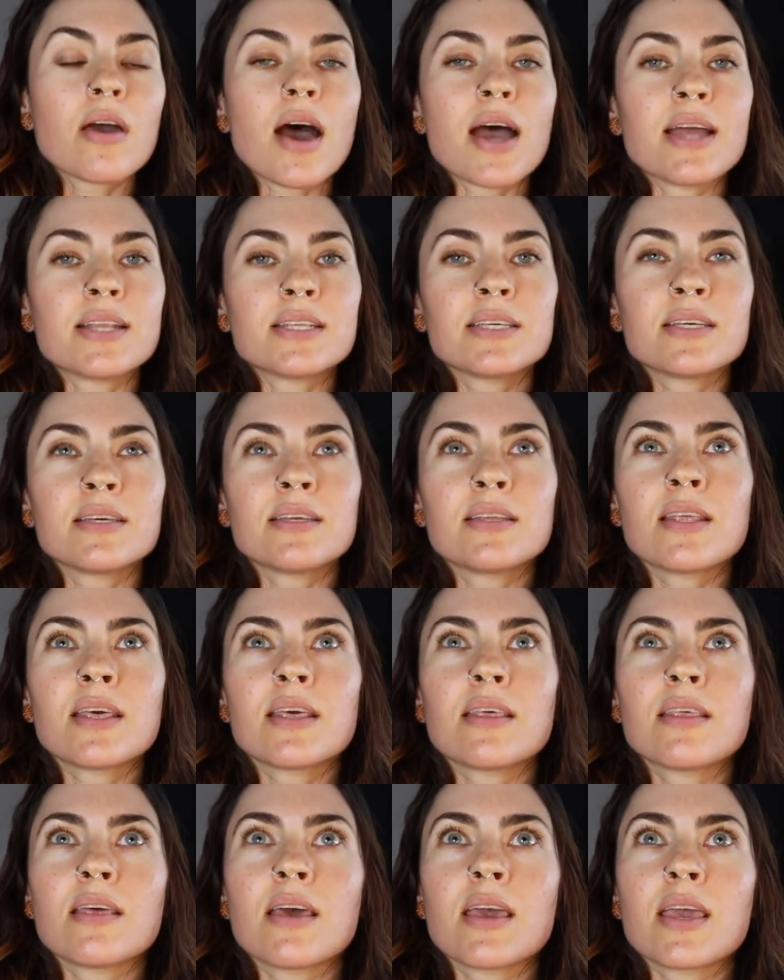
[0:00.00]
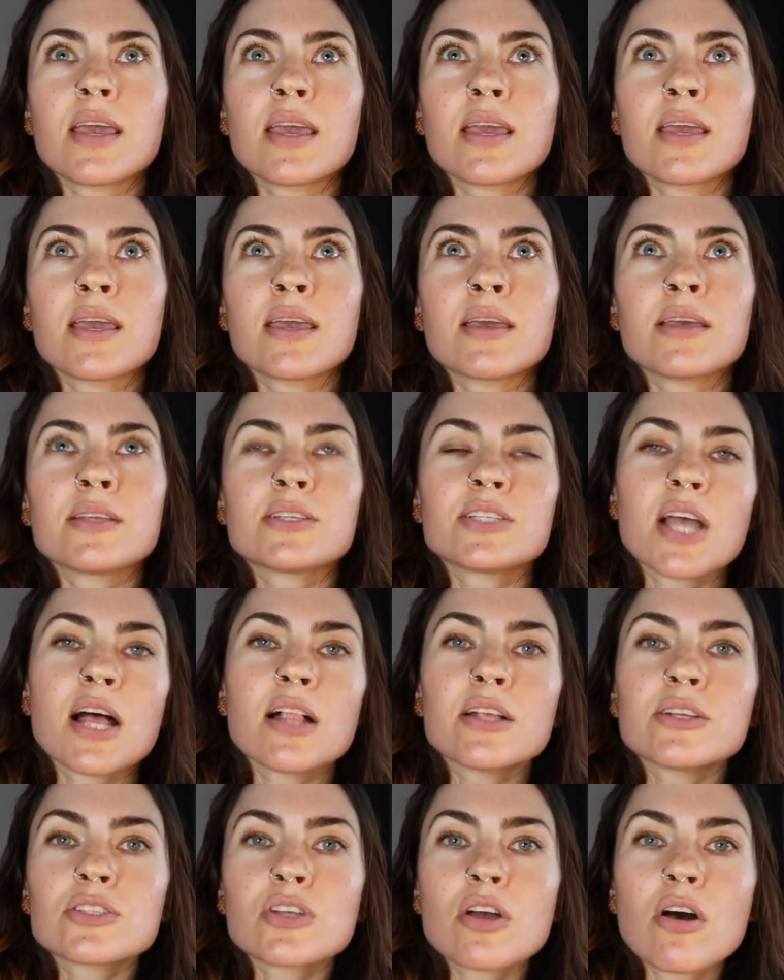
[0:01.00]
I did a
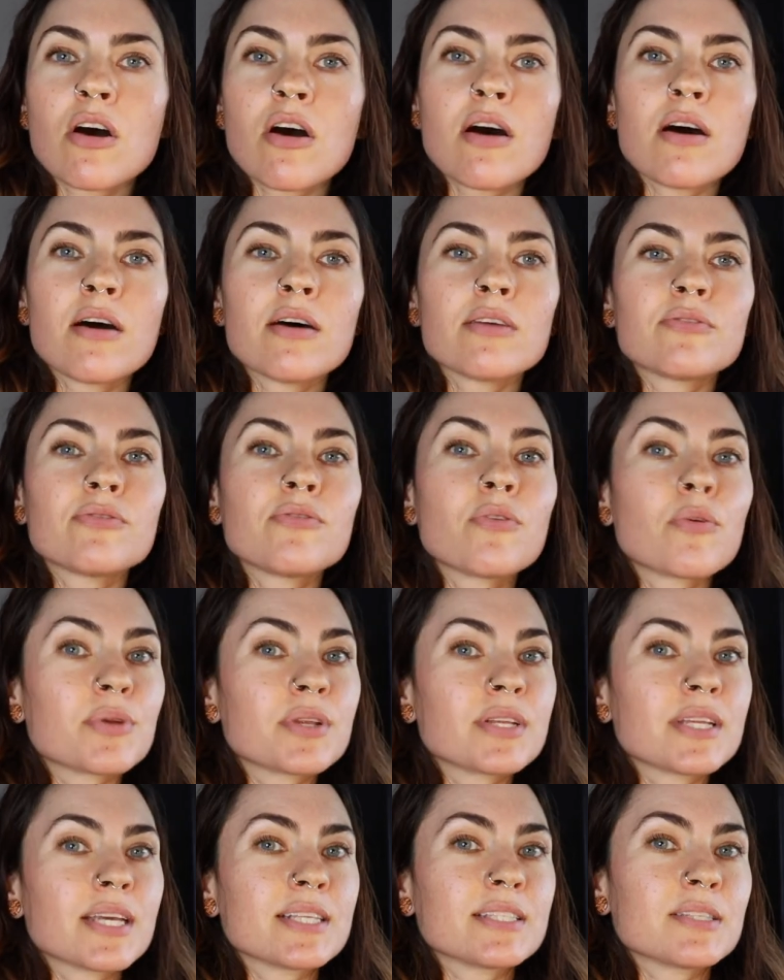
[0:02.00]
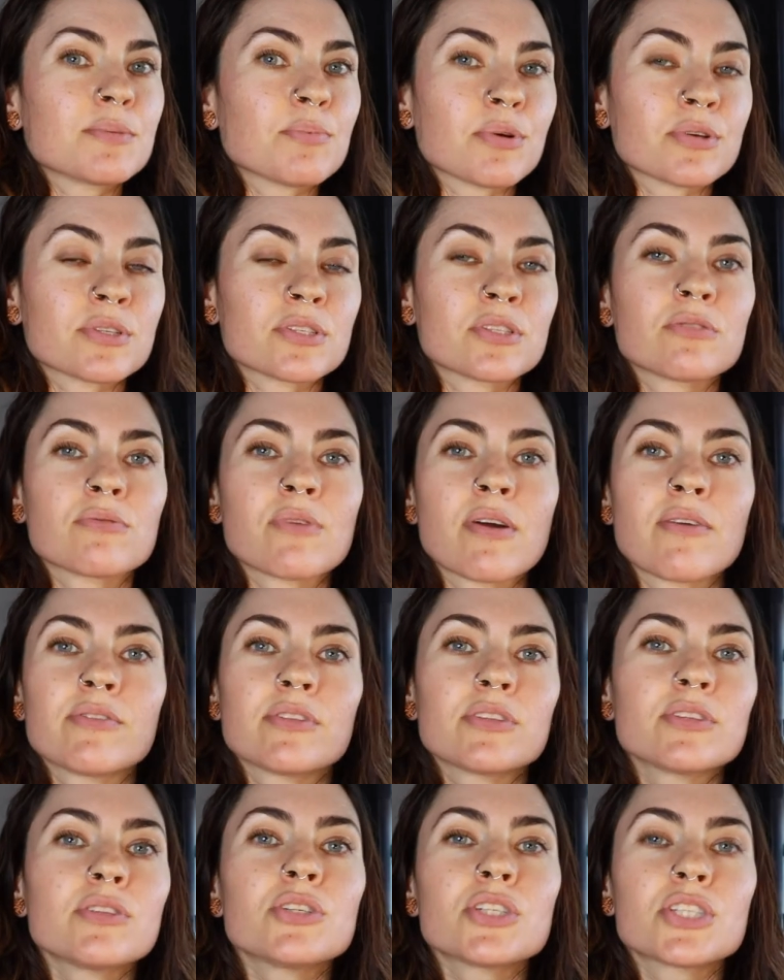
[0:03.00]
challenge called 40 Days to Personal
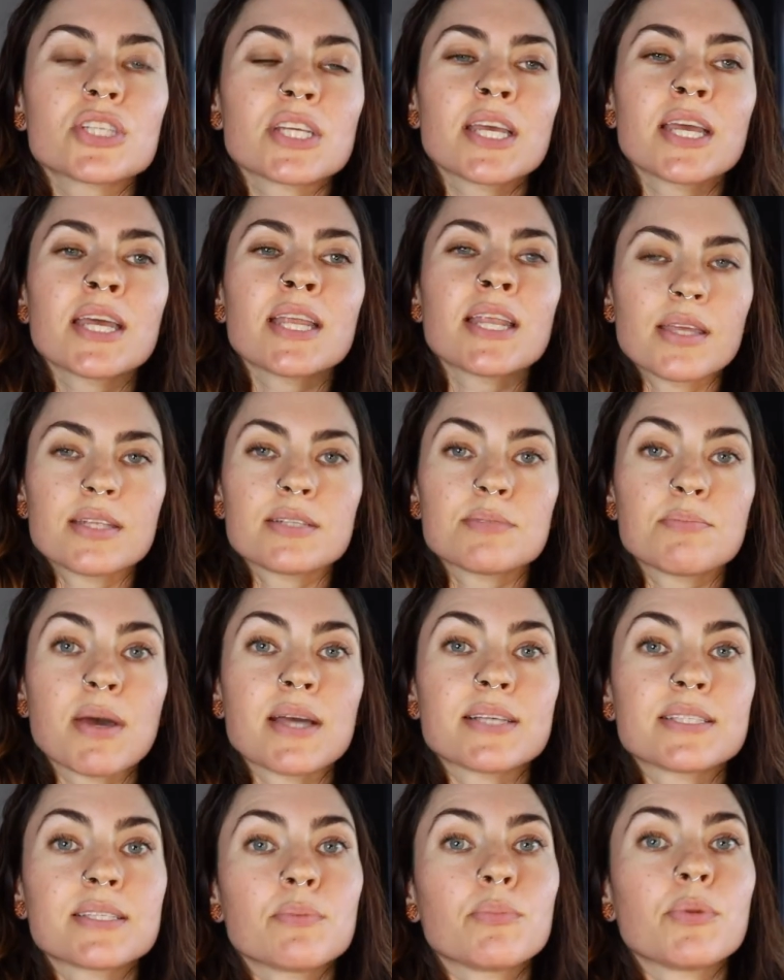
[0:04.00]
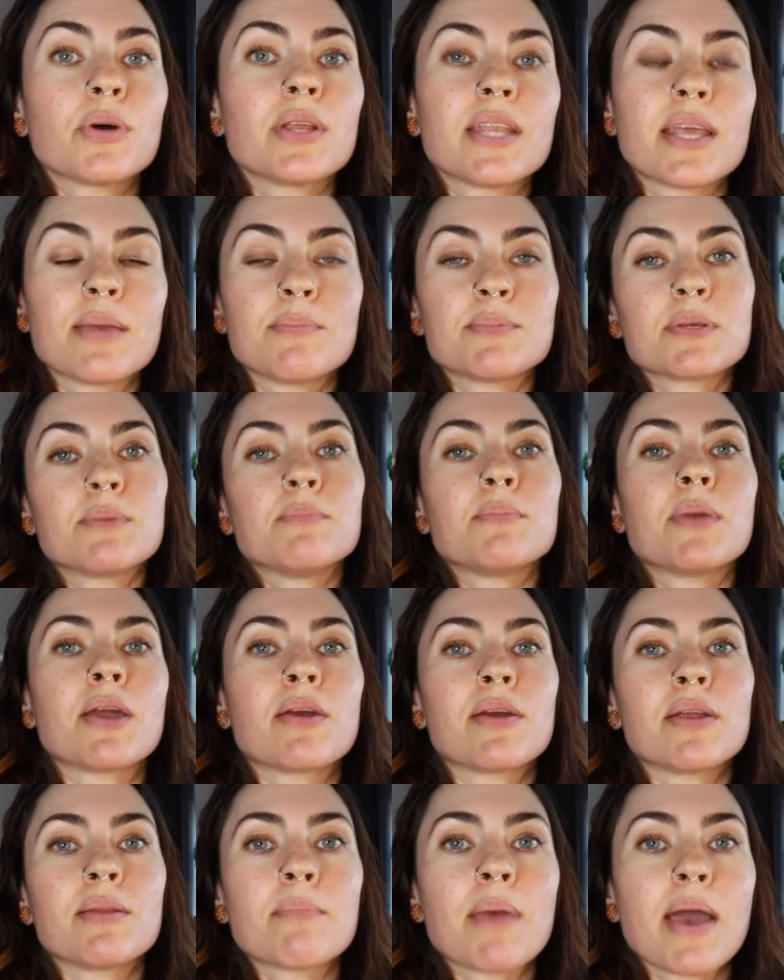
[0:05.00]
Revolution. It is by someone named
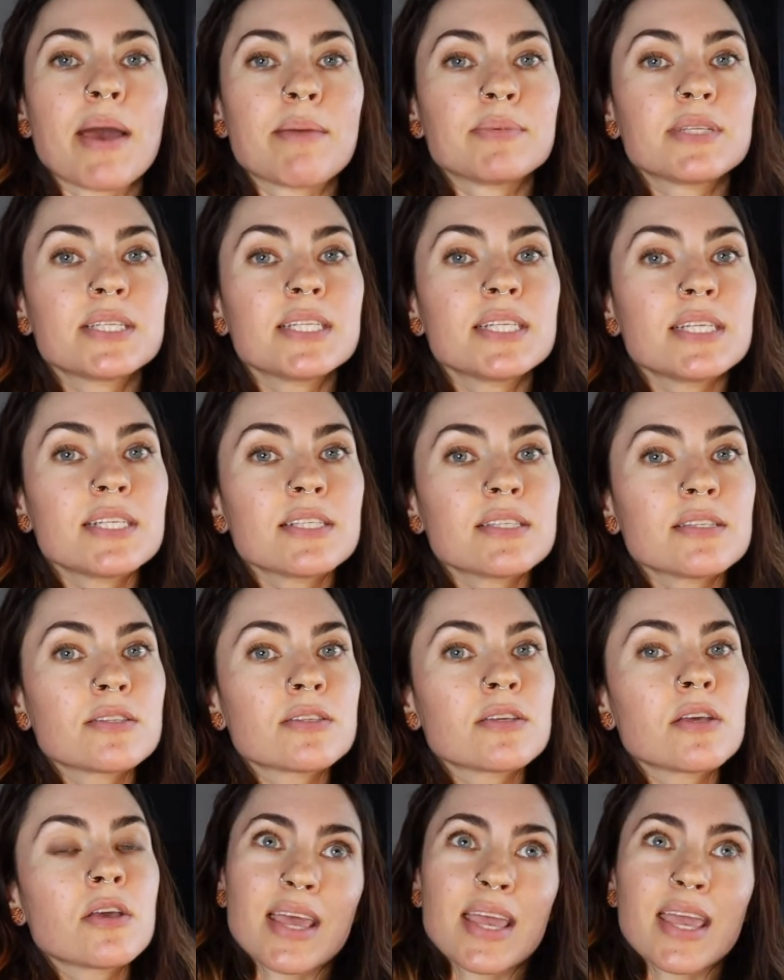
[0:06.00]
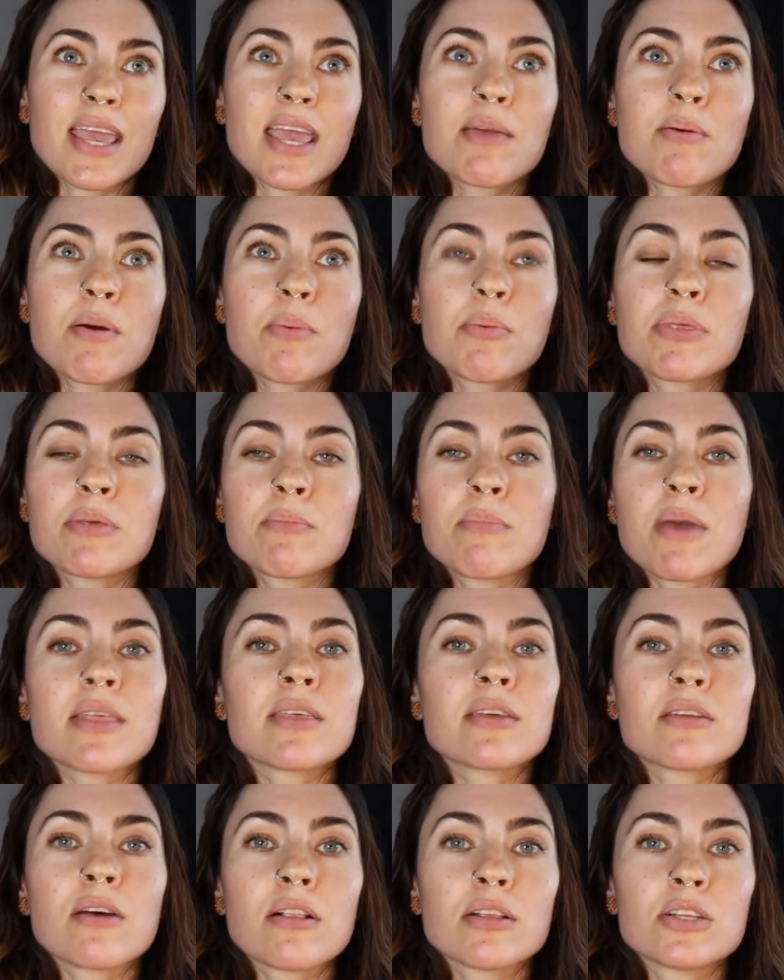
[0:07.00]
Baron Baptiste that came up with the
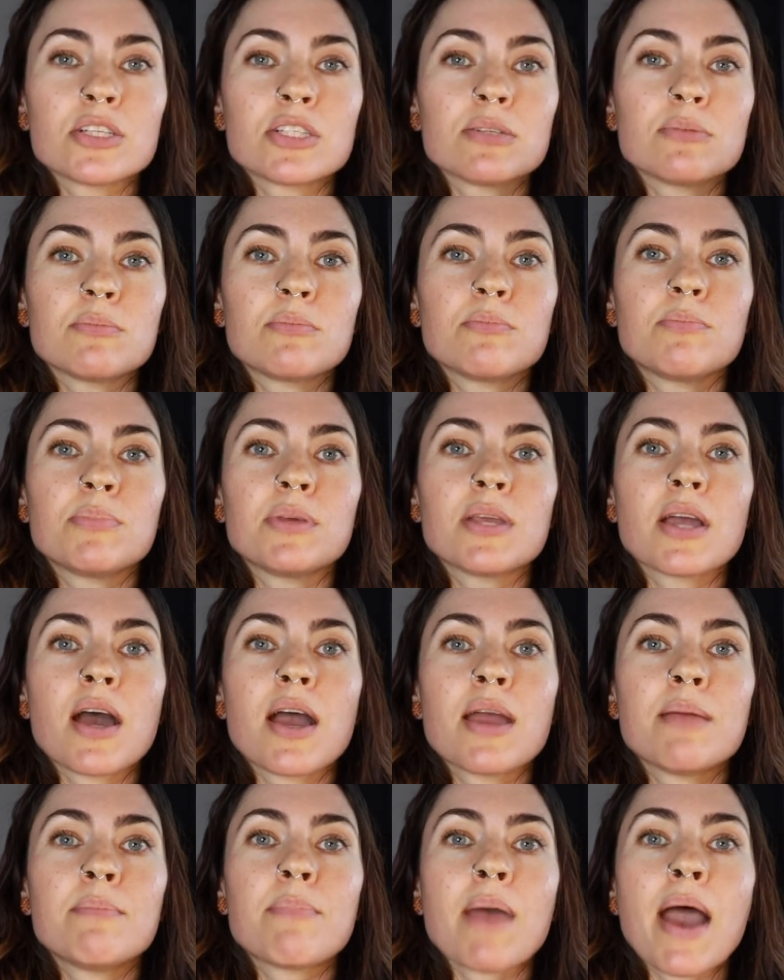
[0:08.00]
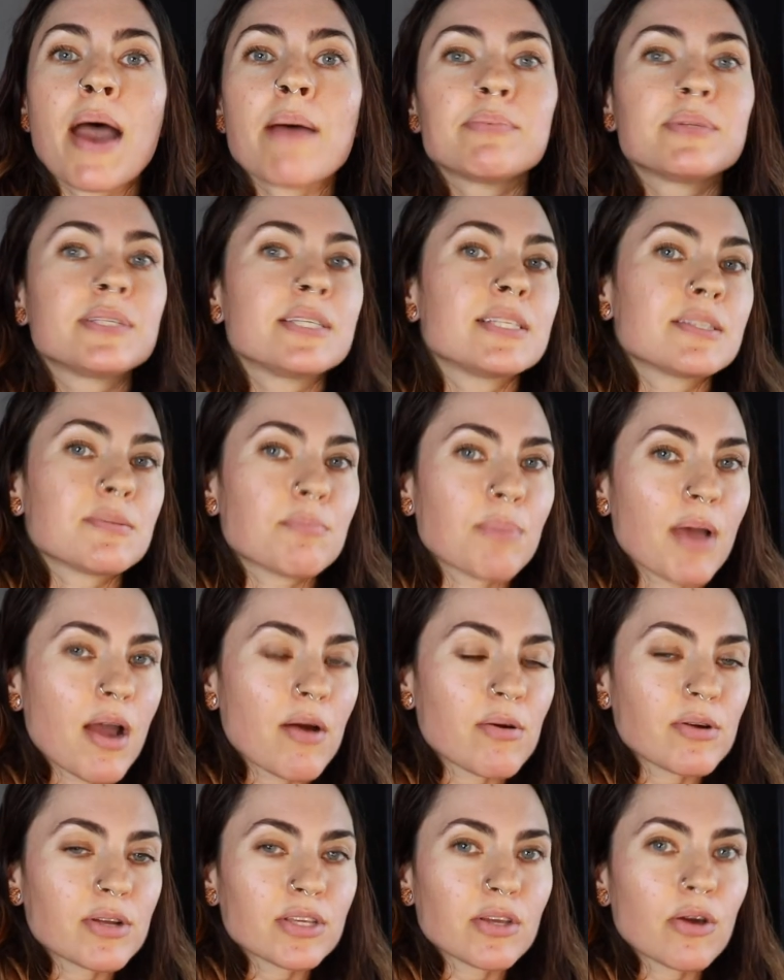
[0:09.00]
methodology behind Baptiste
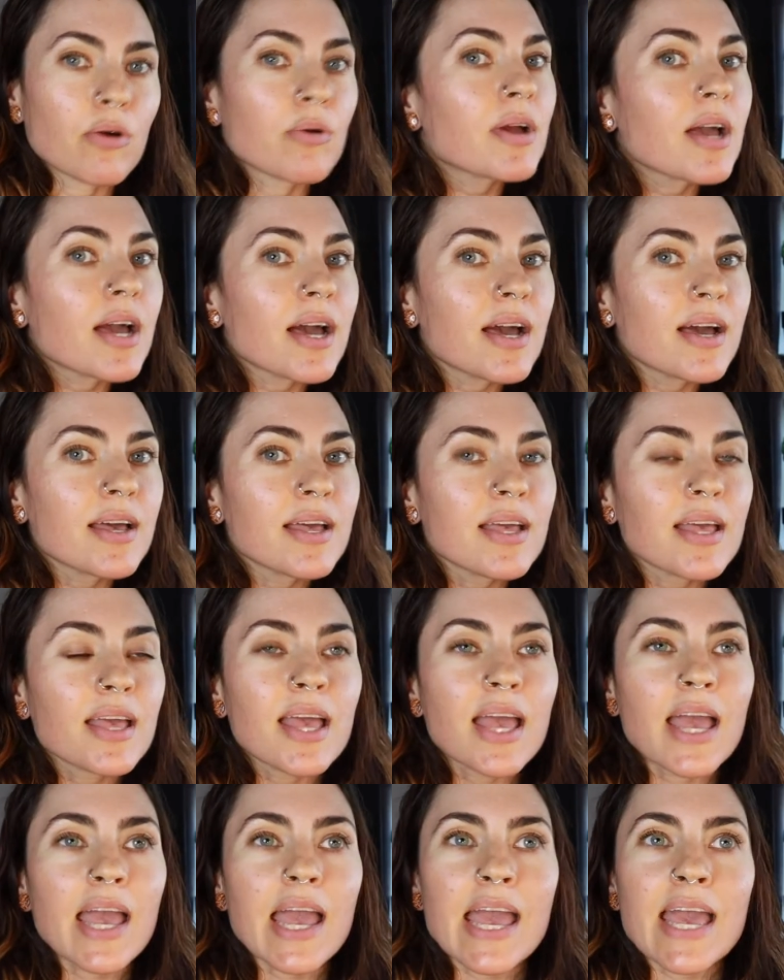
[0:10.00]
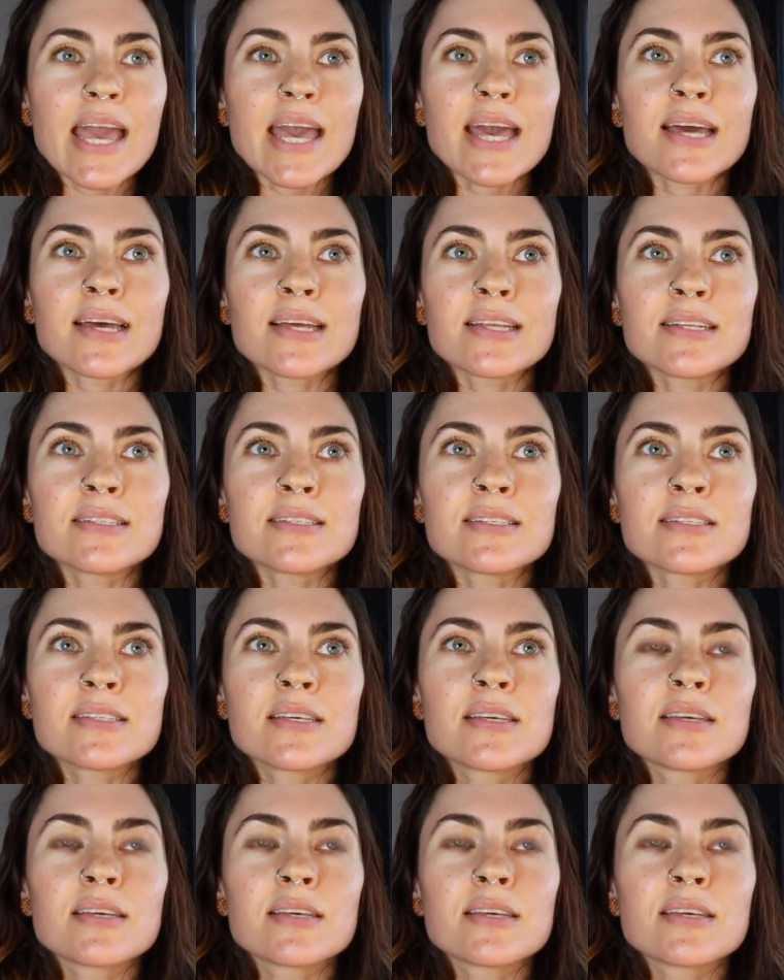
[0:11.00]
Power Yoga. And